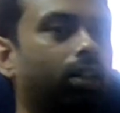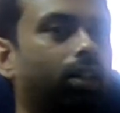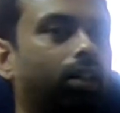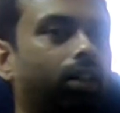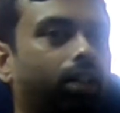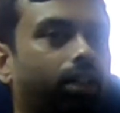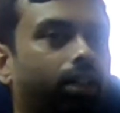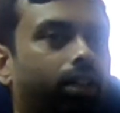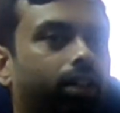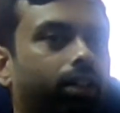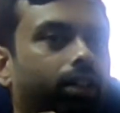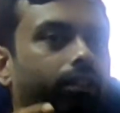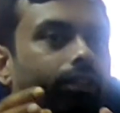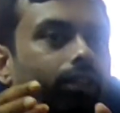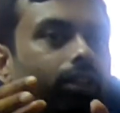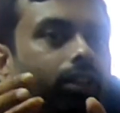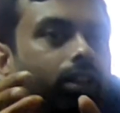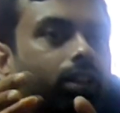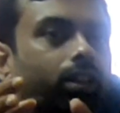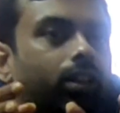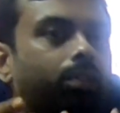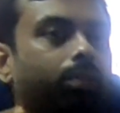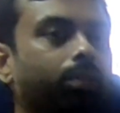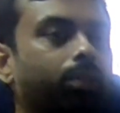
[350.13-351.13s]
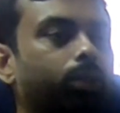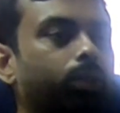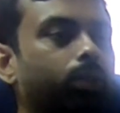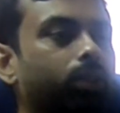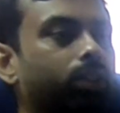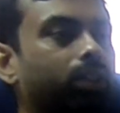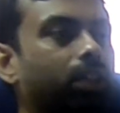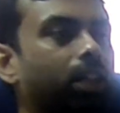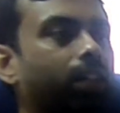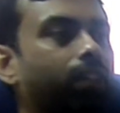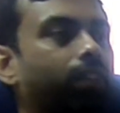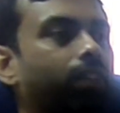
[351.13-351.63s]
Like when it comes to
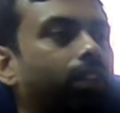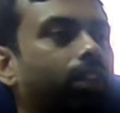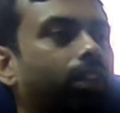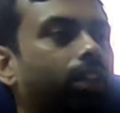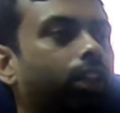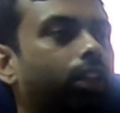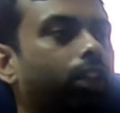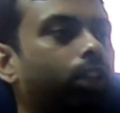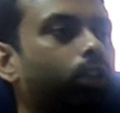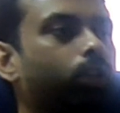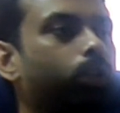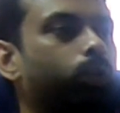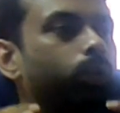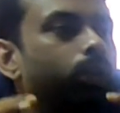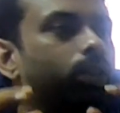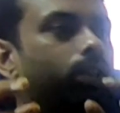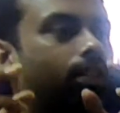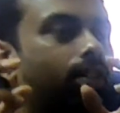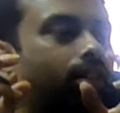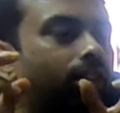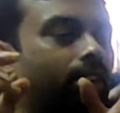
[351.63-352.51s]
Java, like you will